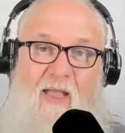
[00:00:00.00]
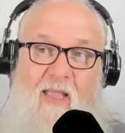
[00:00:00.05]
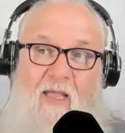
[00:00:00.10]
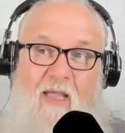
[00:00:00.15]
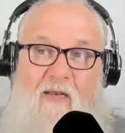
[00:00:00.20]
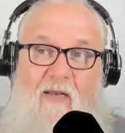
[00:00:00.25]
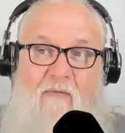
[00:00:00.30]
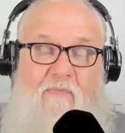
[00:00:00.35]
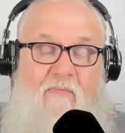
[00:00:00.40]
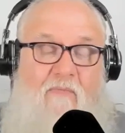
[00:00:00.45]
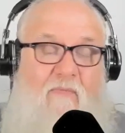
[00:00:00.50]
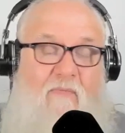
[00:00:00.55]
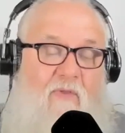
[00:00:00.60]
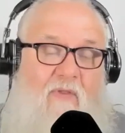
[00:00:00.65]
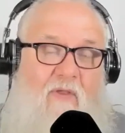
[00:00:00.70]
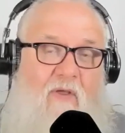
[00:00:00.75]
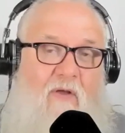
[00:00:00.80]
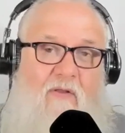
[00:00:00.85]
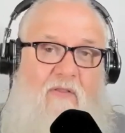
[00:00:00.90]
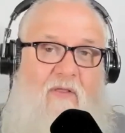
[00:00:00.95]
I had
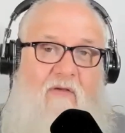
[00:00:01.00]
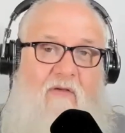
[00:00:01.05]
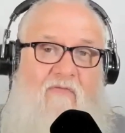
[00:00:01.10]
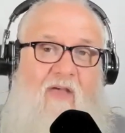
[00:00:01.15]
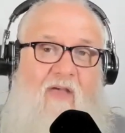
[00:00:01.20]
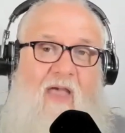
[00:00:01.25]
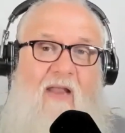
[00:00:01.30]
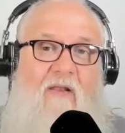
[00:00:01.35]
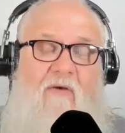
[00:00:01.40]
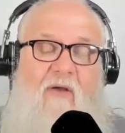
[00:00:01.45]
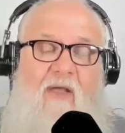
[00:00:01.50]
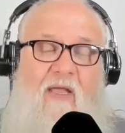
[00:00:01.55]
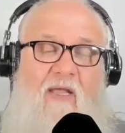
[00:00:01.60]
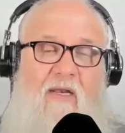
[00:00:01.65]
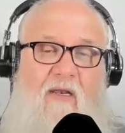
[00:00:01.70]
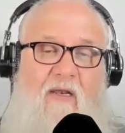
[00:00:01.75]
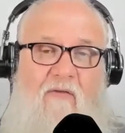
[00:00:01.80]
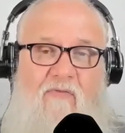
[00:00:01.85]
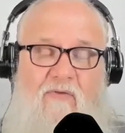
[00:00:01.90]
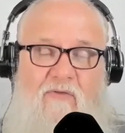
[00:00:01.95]
the only thing of value I
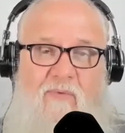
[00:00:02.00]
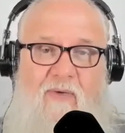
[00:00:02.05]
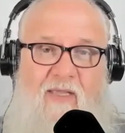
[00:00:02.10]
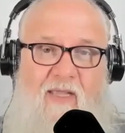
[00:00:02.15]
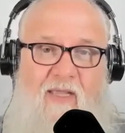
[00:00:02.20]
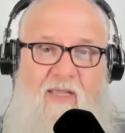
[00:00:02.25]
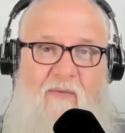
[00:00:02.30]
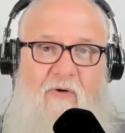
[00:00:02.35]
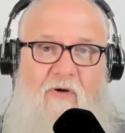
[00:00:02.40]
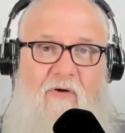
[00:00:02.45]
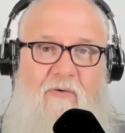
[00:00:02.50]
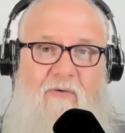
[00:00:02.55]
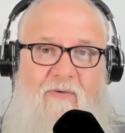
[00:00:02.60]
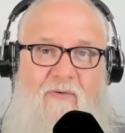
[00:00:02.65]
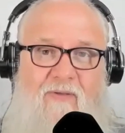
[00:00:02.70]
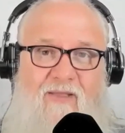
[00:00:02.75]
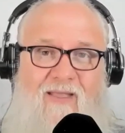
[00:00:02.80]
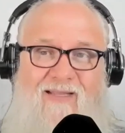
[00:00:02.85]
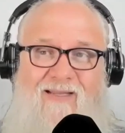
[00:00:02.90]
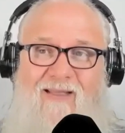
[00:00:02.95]
had left was my camera,
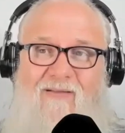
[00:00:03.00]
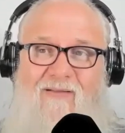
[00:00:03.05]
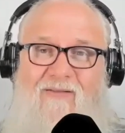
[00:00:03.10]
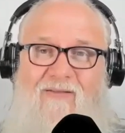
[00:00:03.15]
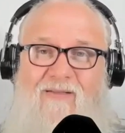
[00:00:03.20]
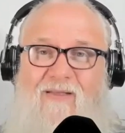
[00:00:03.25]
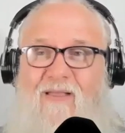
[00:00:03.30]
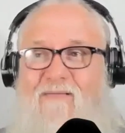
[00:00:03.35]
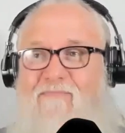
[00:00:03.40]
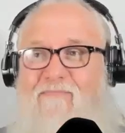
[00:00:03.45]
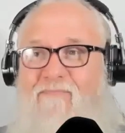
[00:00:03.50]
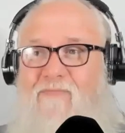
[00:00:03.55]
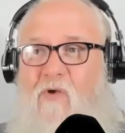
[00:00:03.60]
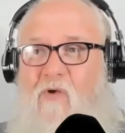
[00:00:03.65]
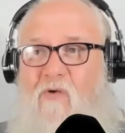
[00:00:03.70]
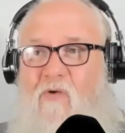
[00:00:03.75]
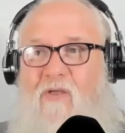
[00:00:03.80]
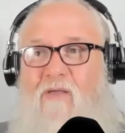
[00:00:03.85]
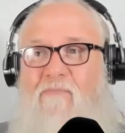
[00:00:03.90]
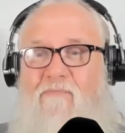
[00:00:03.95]
and I was like,
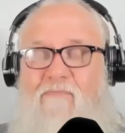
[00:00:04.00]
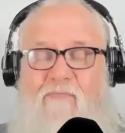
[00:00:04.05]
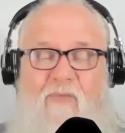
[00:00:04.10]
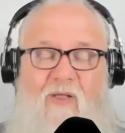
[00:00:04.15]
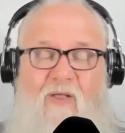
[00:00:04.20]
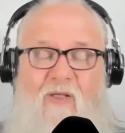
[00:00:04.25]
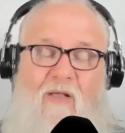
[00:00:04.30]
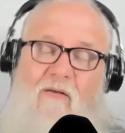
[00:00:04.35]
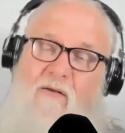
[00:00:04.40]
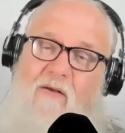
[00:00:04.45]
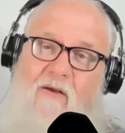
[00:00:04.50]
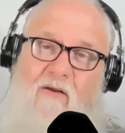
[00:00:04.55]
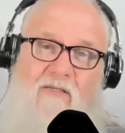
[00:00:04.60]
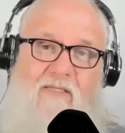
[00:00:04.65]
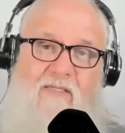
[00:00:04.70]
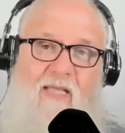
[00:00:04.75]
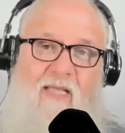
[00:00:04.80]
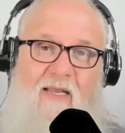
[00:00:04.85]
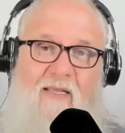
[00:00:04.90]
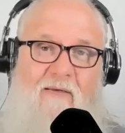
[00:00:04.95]
"Okay, I got
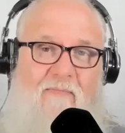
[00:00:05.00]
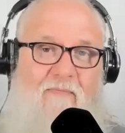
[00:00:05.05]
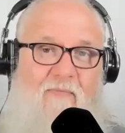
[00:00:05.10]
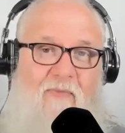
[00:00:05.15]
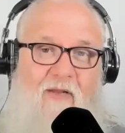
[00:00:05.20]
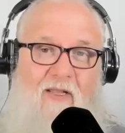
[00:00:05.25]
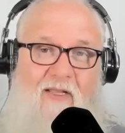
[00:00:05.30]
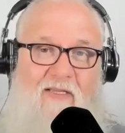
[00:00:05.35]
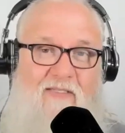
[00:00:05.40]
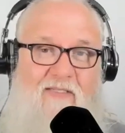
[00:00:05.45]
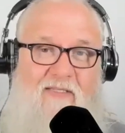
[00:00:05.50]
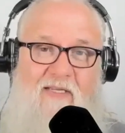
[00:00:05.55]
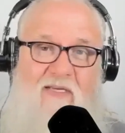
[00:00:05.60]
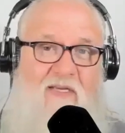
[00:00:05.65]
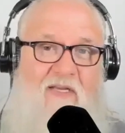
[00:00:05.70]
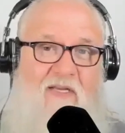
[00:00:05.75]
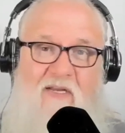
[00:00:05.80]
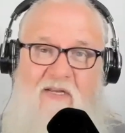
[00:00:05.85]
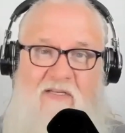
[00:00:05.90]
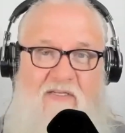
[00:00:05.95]
to sell it." Like I
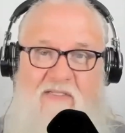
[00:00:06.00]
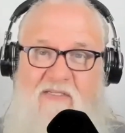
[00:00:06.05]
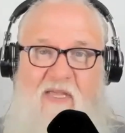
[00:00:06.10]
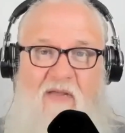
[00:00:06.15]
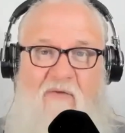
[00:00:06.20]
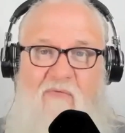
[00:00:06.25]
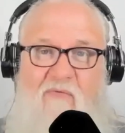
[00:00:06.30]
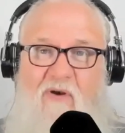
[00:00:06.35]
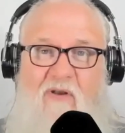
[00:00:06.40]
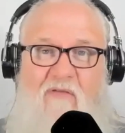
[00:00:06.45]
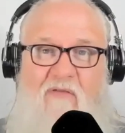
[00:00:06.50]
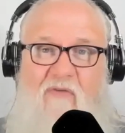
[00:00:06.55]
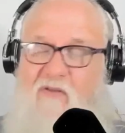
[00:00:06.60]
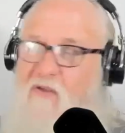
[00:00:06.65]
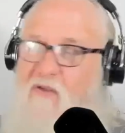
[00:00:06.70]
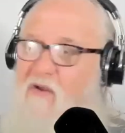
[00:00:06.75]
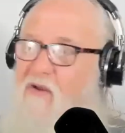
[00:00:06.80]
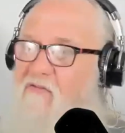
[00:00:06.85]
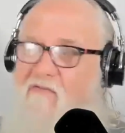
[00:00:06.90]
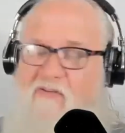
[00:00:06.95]
said, you got to just get rid of it
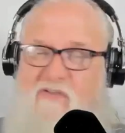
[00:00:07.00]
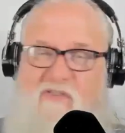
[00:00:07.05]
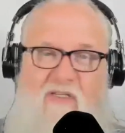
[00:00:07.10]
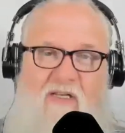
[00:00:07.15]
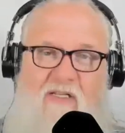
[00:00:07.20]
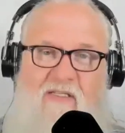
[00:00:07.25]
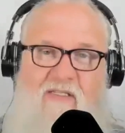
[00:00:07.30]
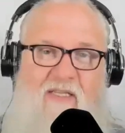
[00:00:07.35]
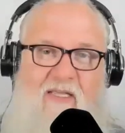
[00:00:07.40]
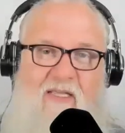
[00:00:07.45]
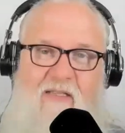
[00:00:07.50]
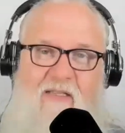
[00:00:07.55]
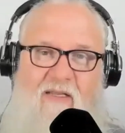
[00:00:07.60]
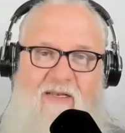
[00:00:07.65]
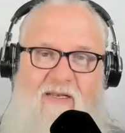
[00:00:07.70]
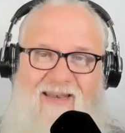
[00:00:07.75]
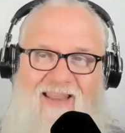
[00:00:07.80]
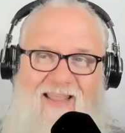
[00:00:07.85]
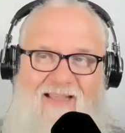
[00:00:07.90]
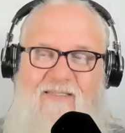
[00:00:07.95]
and got to facilitate
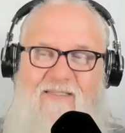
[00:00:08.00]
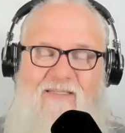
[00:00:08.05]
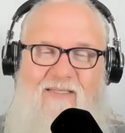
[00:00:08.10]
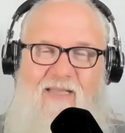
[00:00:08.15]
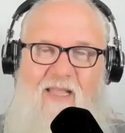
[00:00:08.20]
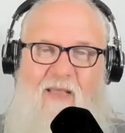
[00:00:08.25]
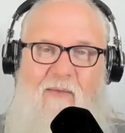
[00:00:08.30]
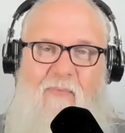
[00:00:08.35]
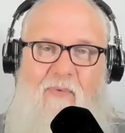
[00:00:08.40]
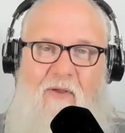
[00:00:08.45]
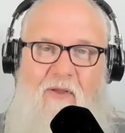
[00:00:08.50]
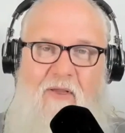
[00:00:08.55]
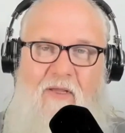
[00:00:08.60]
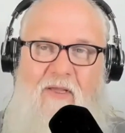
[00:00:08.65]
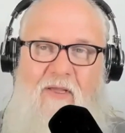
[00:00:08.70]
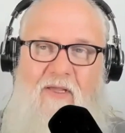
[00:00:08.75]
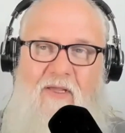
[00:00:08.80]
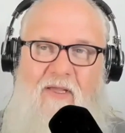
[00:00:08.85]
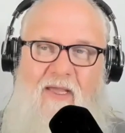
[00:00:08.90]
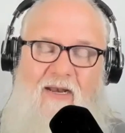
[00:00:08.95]
the next step.
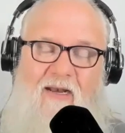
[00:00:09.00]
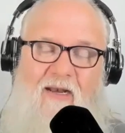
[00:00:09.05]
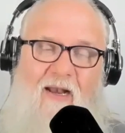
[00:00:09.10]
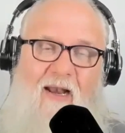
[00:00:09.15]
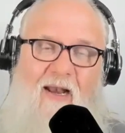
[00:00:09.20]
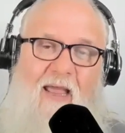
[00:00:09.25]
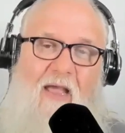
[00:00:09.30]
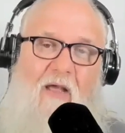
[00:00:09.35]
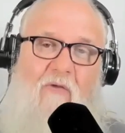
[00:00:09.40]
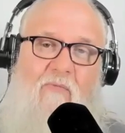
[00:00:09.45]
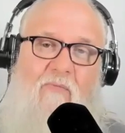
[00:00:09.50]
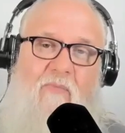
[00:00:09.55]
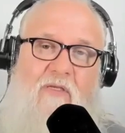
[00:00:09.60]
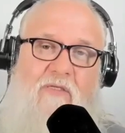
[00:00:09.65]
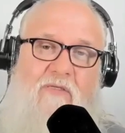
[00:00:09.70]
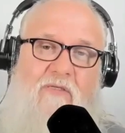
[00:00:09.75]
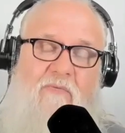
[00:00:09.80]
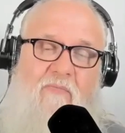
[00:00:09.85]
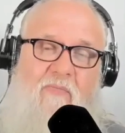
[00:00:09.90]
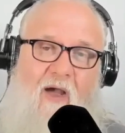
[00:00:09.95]
And it allowed
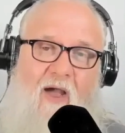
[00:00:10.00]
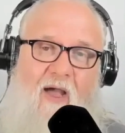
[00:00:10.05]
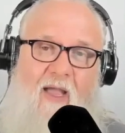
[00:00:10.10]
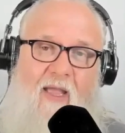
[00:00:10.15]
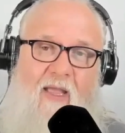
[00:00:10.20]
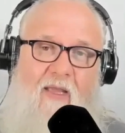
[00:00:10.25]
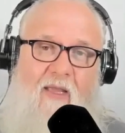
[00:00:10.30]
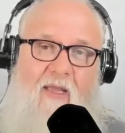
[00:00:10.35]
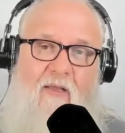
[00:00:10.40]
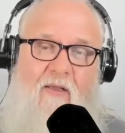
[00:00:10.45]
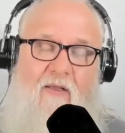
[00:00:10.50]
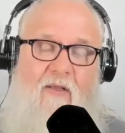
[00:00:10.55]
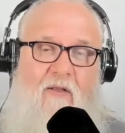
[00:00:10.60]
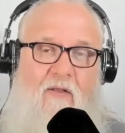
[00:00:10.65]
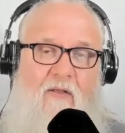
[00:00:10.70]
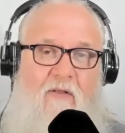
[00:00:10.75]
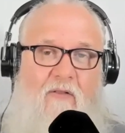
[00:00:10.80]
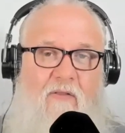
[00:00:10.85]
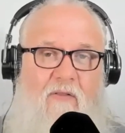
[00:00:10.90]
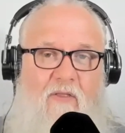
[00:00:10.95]
me to buy
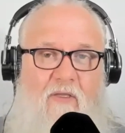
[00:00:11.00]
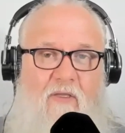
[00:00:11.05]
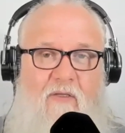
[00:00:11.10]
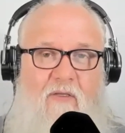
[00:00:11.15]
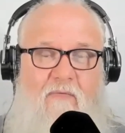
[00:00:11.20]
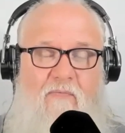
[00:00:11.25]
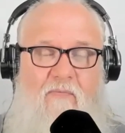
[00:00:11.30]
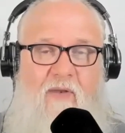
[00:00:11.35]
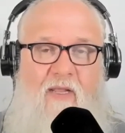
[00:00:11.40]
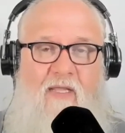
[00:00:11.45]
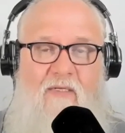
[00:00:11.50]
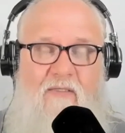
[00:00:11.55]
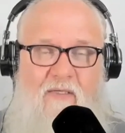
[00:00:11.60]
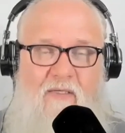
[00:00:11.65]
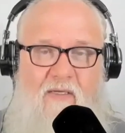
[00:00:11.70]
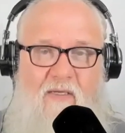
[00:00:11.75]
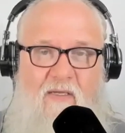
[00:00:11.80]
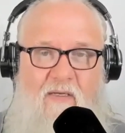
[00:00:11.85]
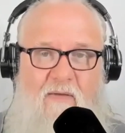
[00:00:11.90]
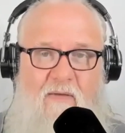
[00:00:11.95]
the plane
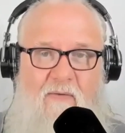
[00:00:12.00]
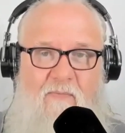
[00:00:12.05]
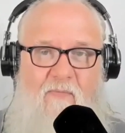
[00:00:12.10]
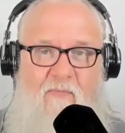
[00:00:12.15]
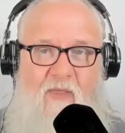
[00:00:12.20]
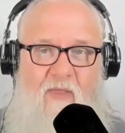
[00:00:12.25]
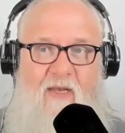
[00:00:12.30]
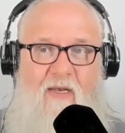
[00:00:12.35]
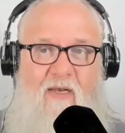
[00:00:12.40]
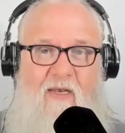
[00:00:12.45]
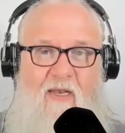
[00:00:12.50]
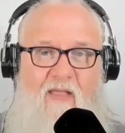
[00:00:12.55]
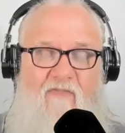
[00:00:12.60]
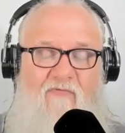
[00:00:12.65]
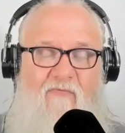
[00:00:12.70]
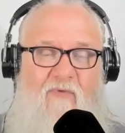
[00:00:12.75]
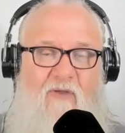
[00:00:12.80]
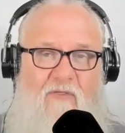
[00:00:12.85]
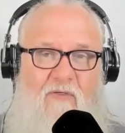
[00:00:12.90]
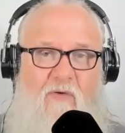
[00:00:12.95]
ticket and
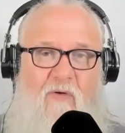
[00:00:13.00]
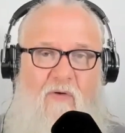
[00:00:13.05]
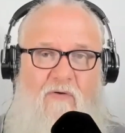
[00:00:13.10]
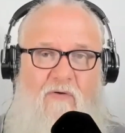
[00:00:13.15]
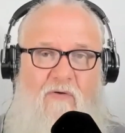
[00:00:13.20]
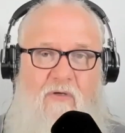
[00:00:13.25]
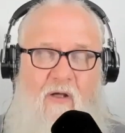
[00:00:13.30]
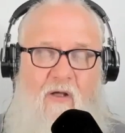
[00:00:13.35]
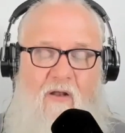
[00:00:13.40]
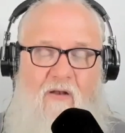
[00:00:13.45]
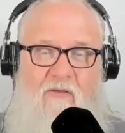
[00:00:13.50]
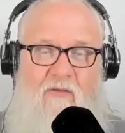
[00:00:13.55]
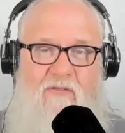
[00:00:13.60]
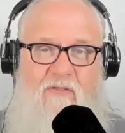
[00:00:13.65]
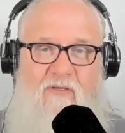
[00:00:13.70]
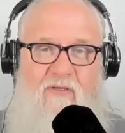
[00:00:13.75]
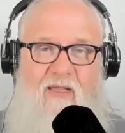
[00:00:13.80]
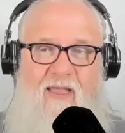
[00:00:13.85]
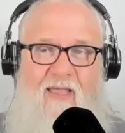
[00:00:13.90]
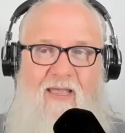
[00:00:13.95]
left me
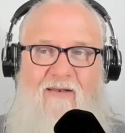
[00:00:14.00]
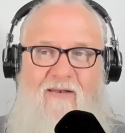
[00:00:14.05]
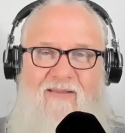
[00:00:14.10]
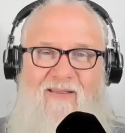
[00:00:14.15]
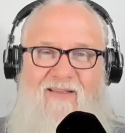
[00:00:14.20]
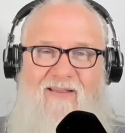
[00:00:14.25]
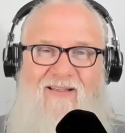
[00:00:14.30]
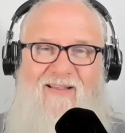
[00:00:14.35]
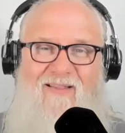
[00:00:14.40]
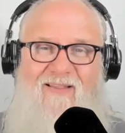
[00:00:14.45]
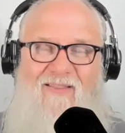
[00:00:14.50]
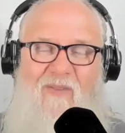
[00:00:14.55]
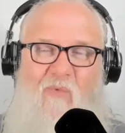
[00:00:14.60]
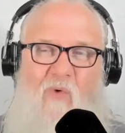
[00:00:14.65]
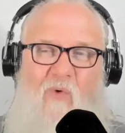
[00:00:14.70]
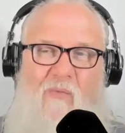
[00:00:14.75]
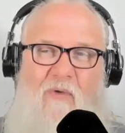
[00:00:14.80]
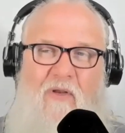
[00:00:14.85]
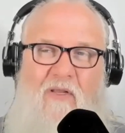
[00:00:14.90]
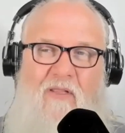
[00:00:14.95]
$200. And
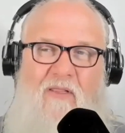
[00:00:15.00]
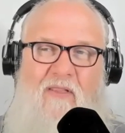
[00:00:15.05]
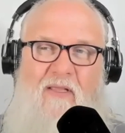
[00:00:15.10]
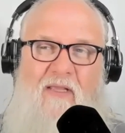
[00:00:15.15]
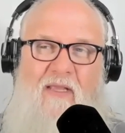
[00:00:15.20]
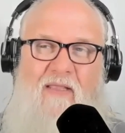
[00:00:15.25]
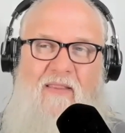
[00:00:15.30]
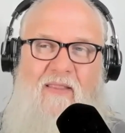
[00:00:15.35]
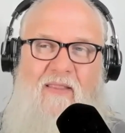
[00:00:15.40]
the woman in